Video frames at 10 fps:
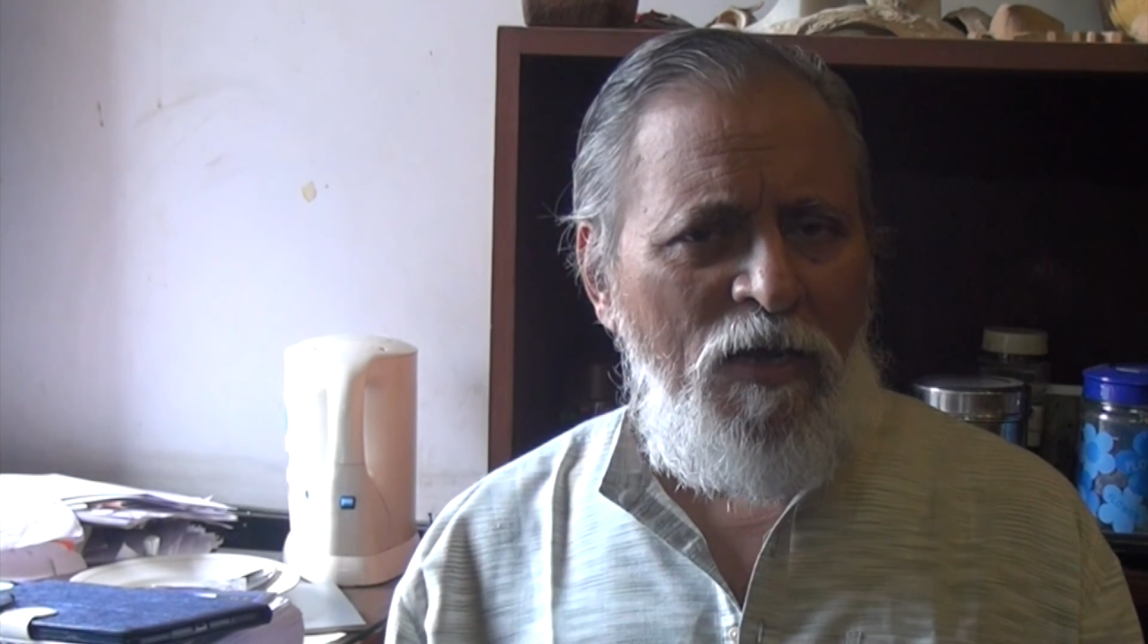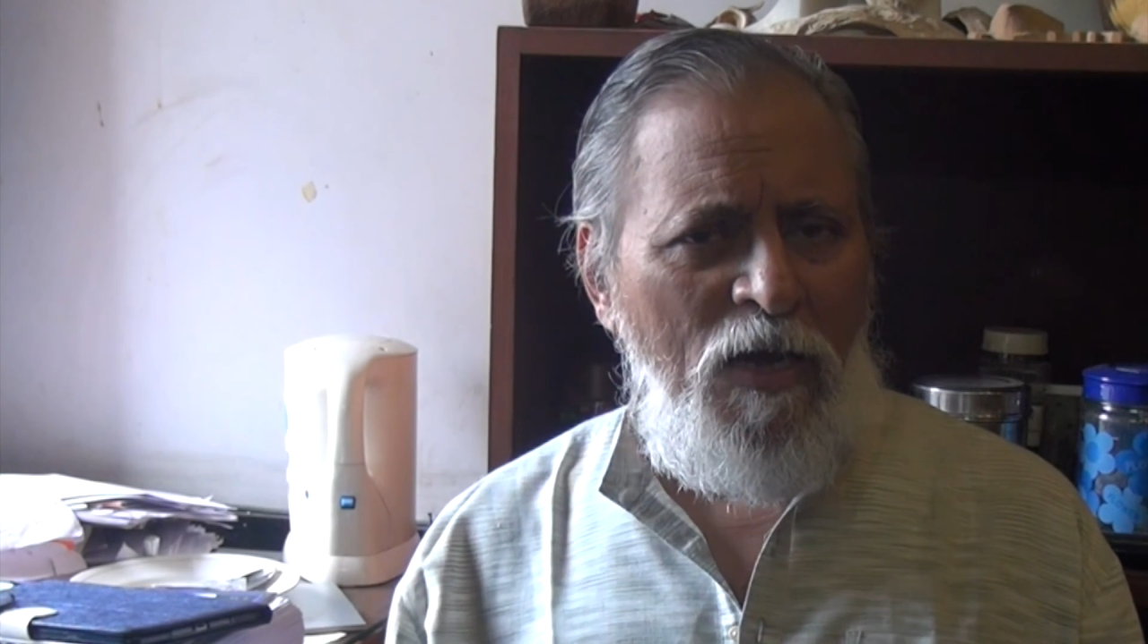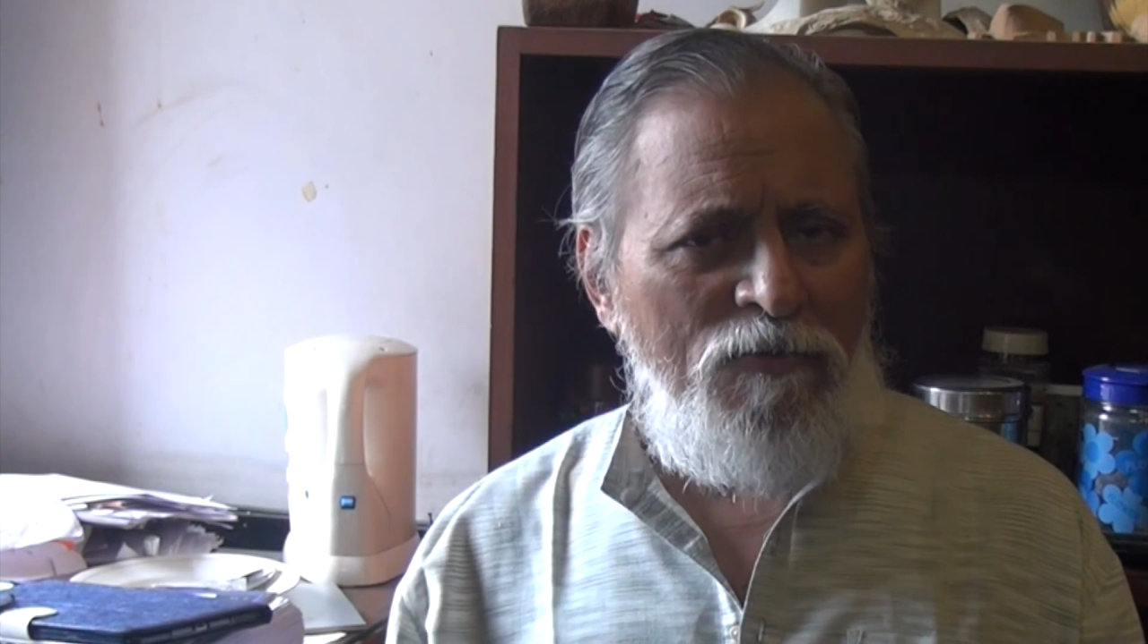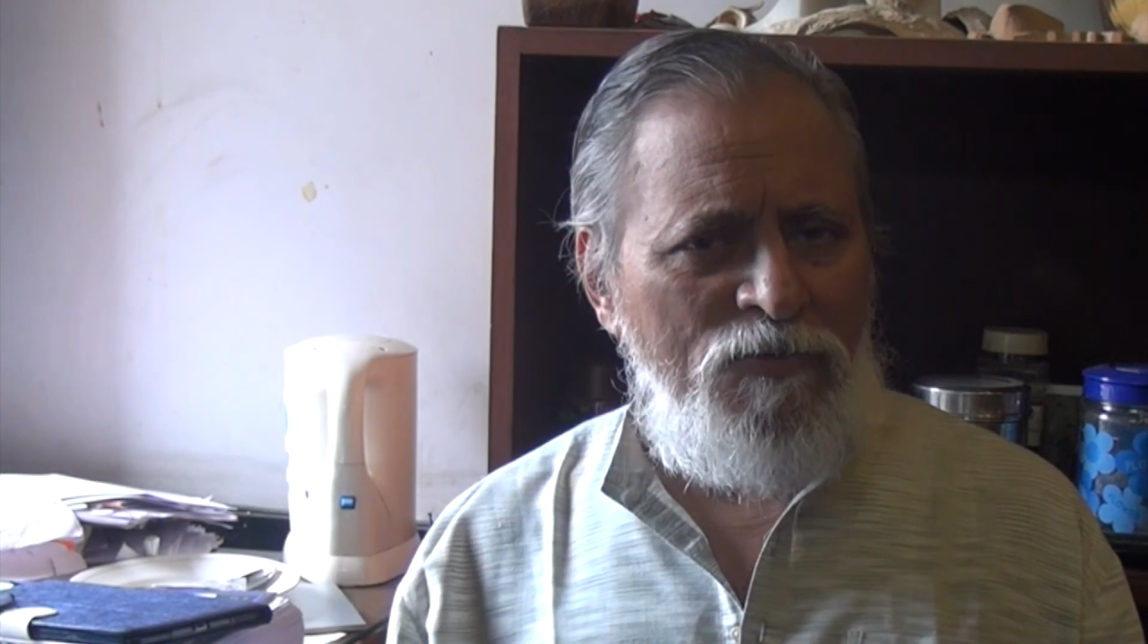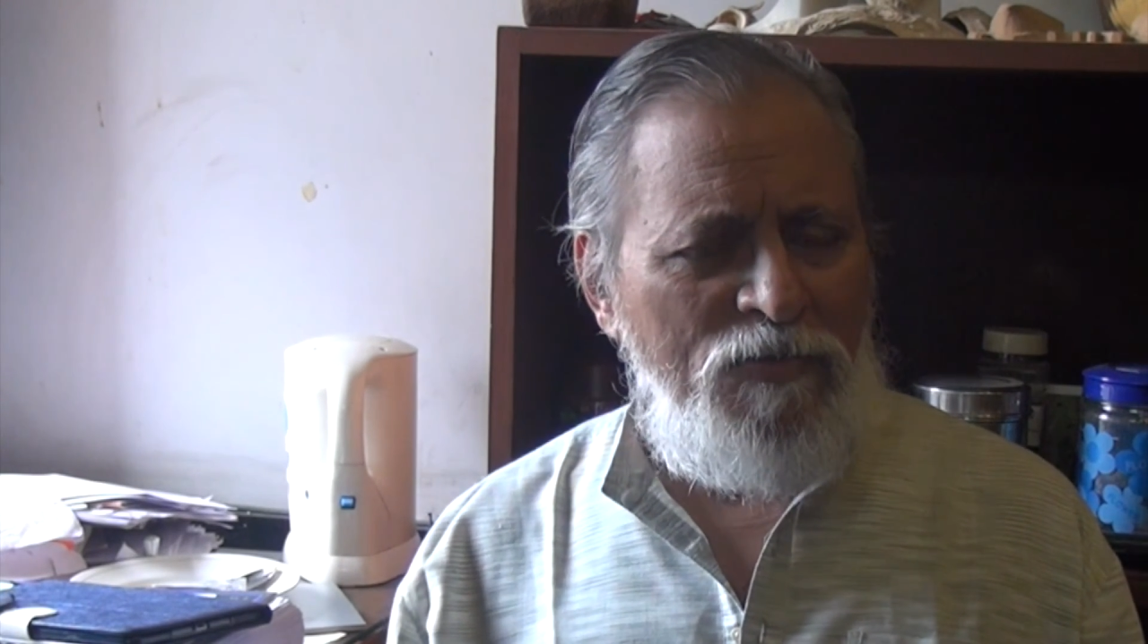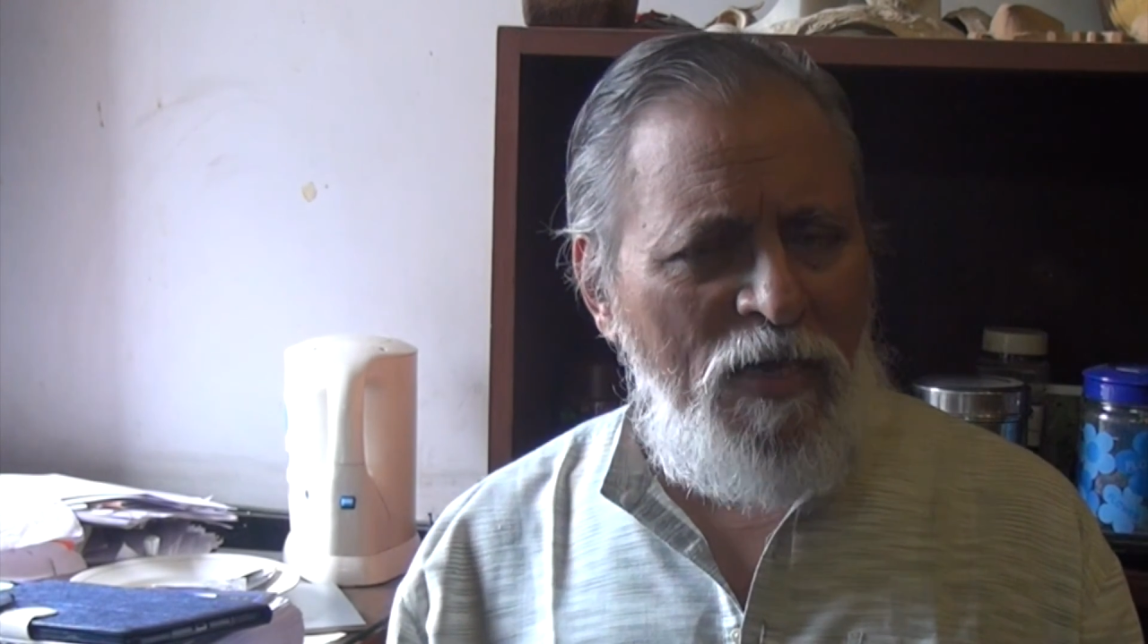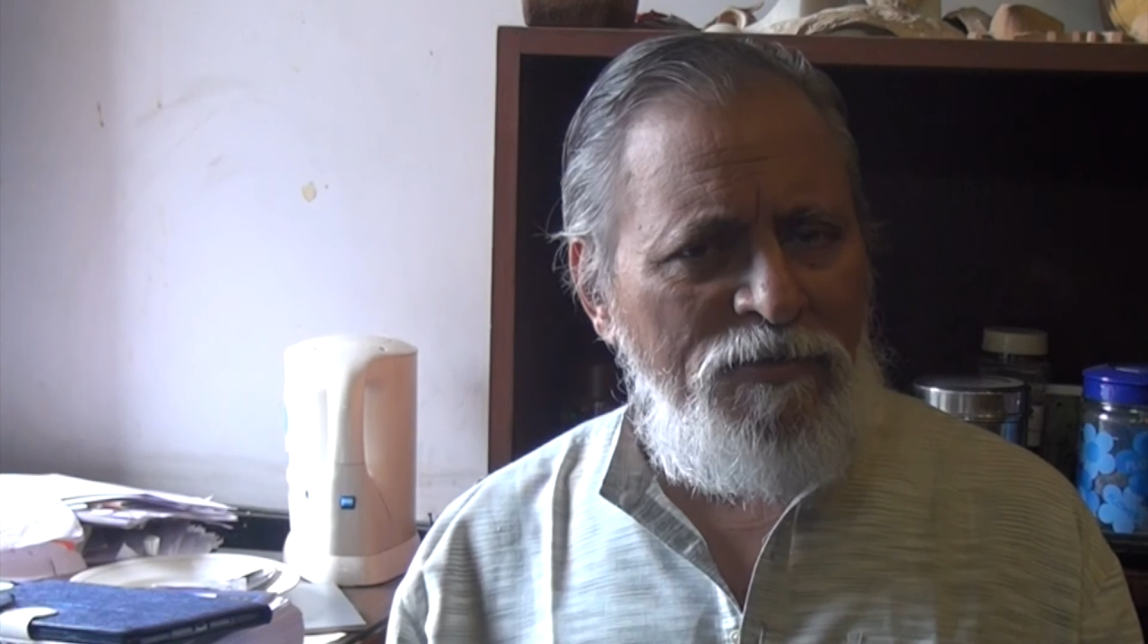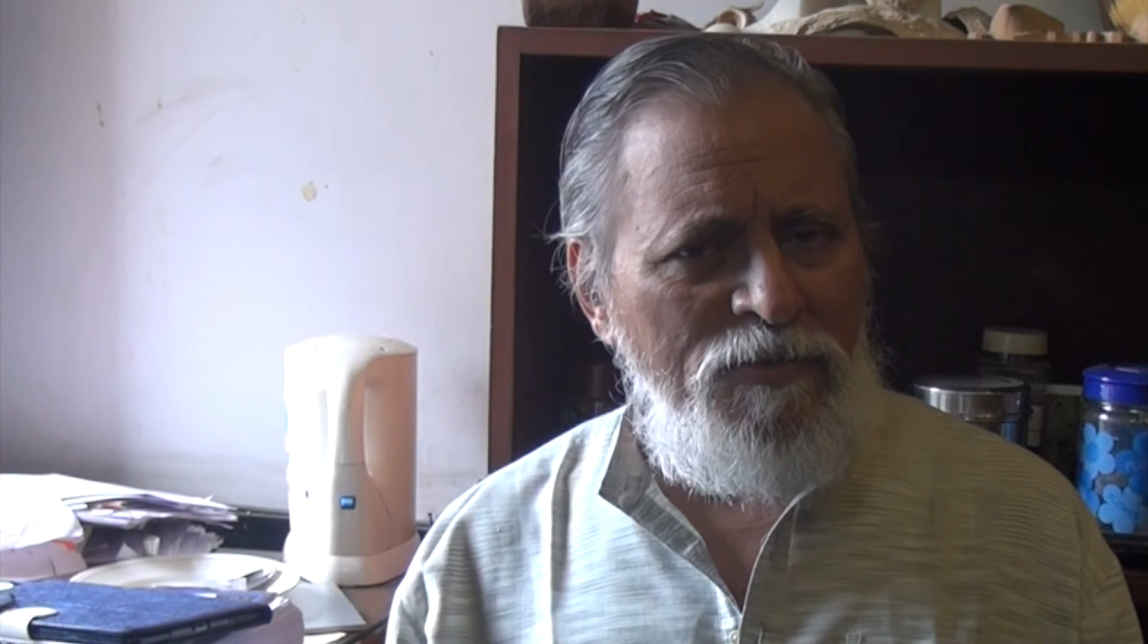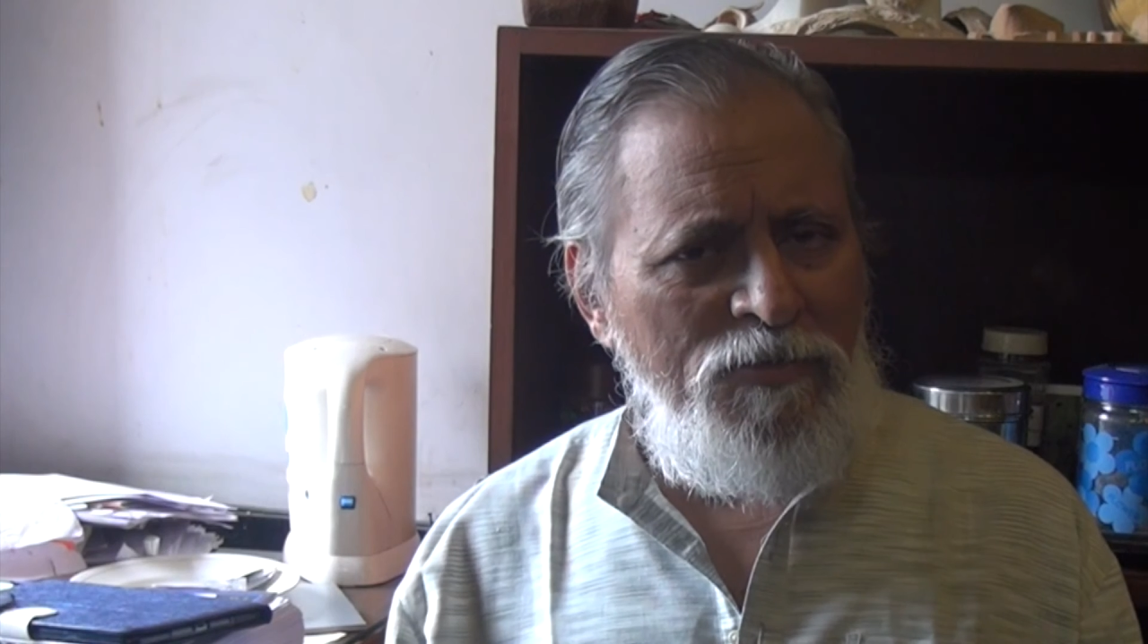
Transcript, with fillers: our society